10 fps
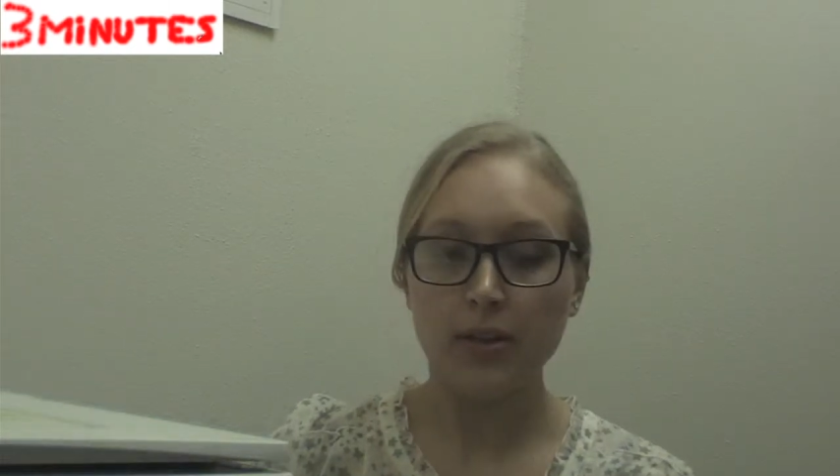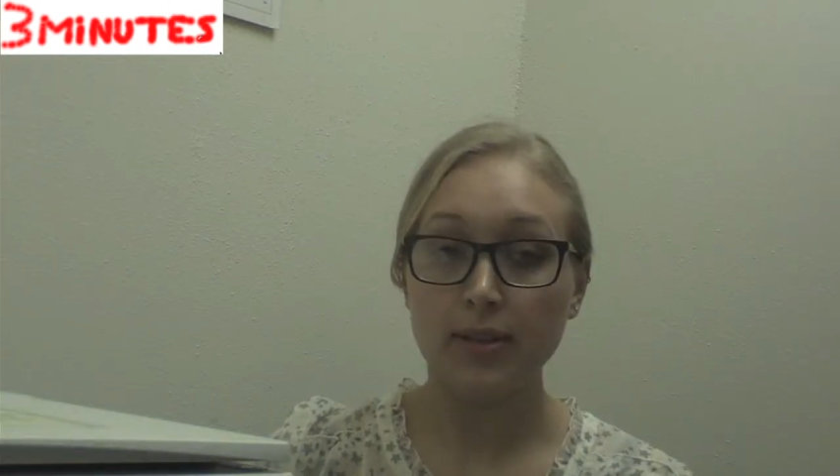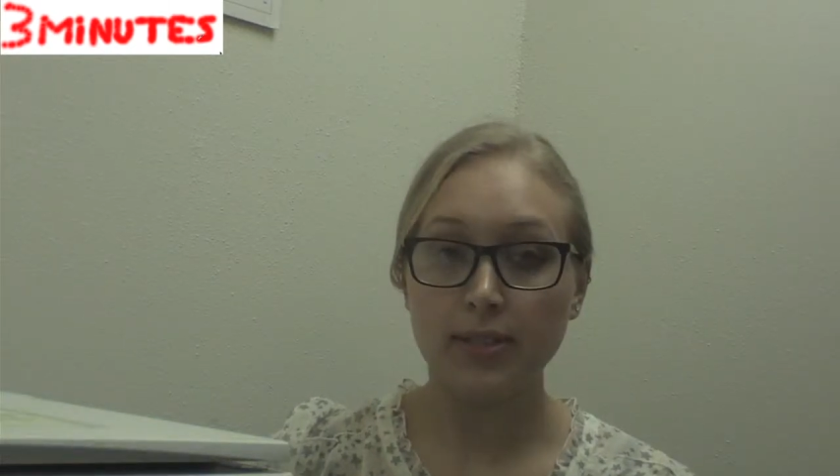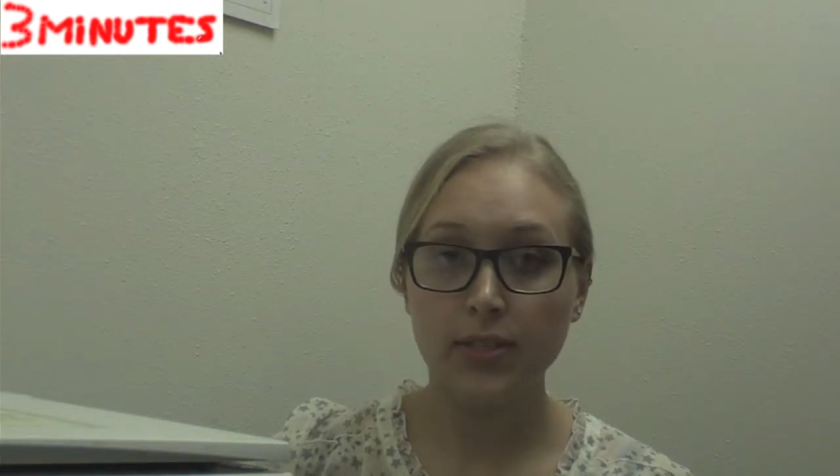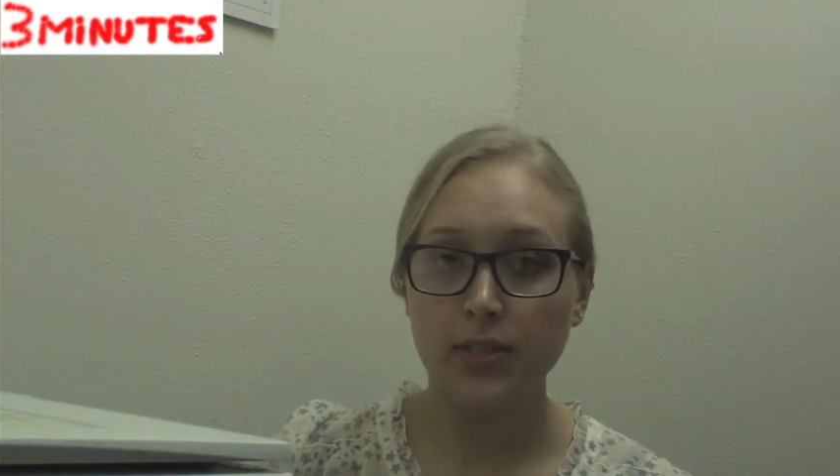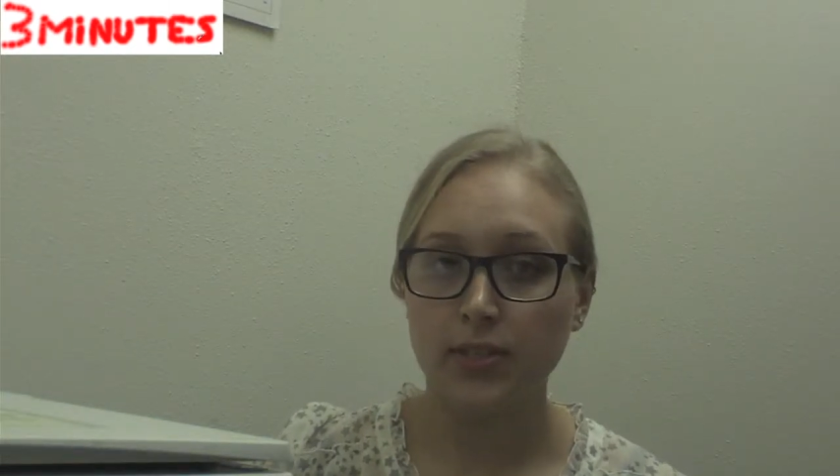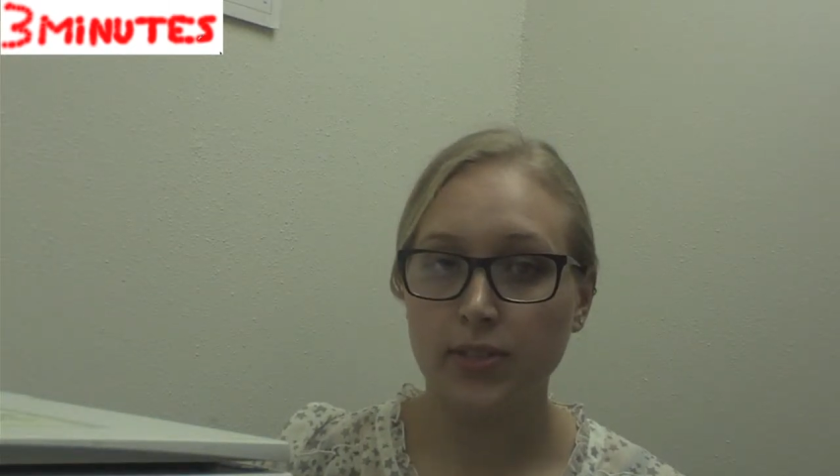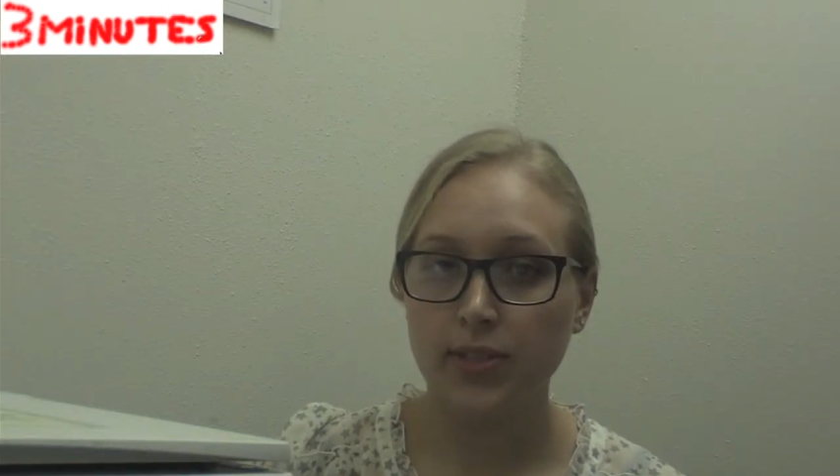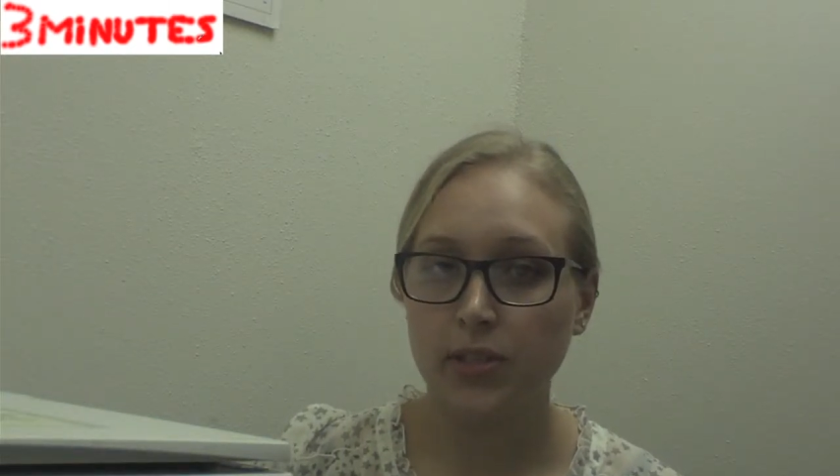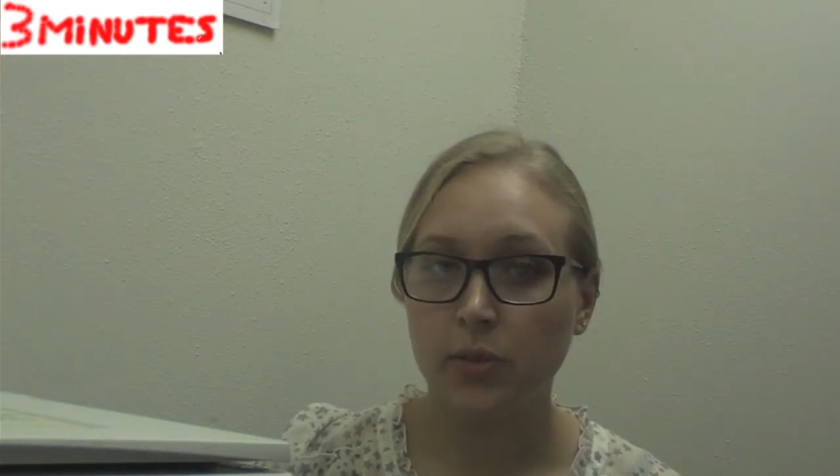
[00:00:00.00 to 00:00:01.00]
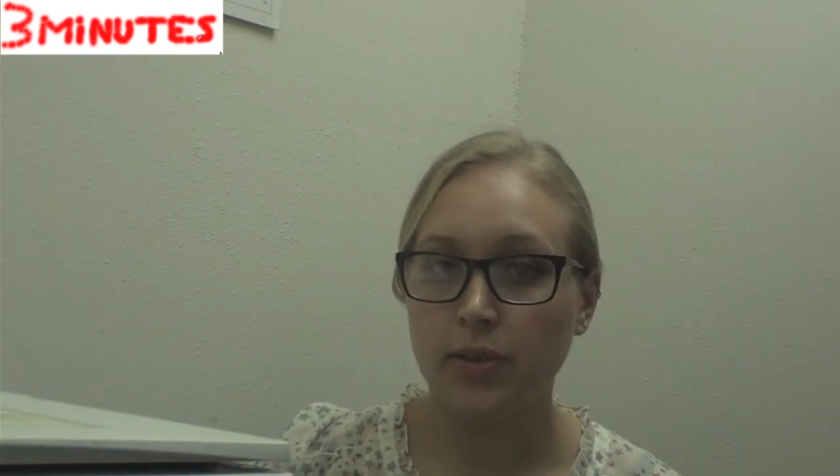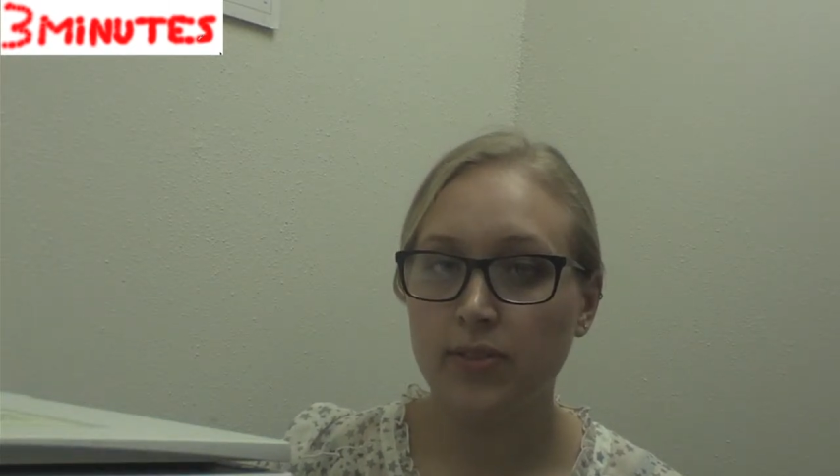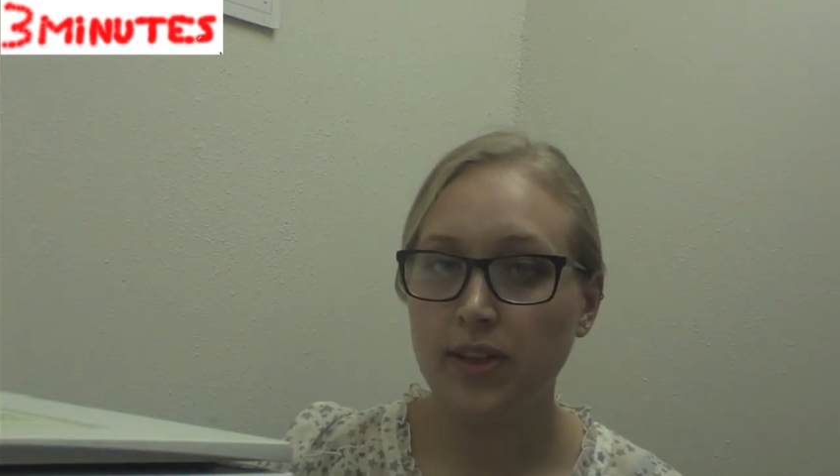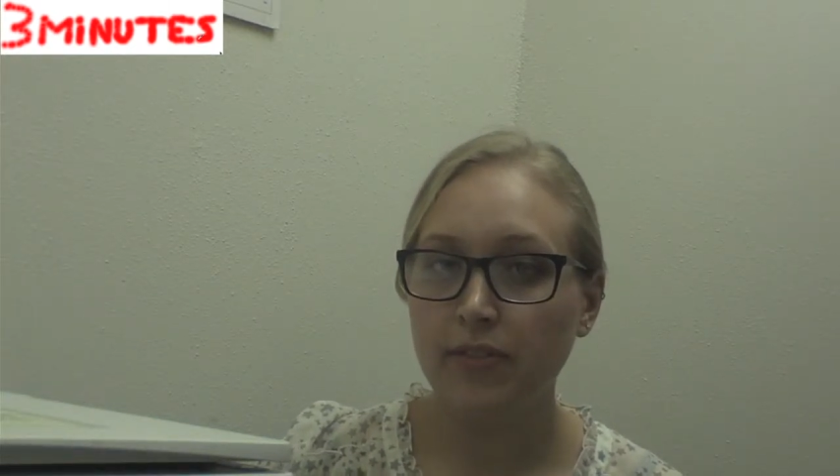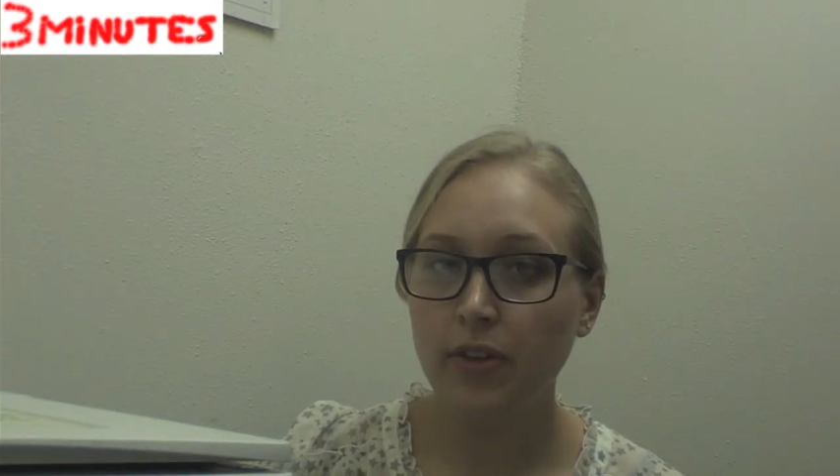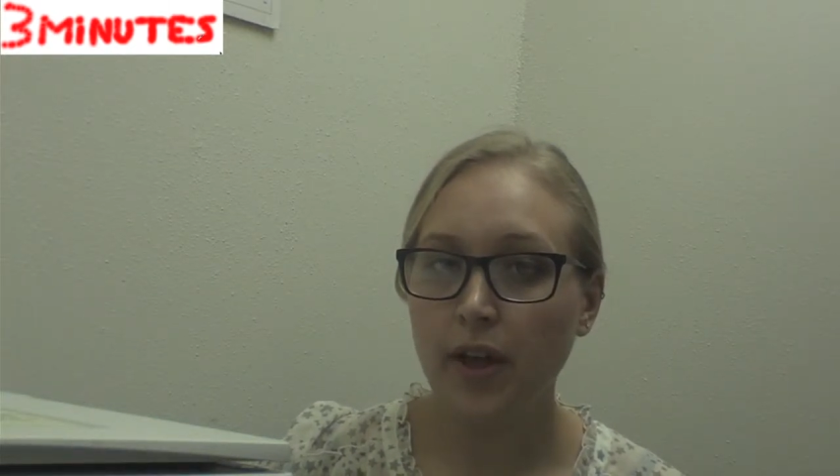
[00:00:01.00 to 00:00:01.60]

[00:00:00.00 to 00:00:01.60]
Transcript: This is consistent with several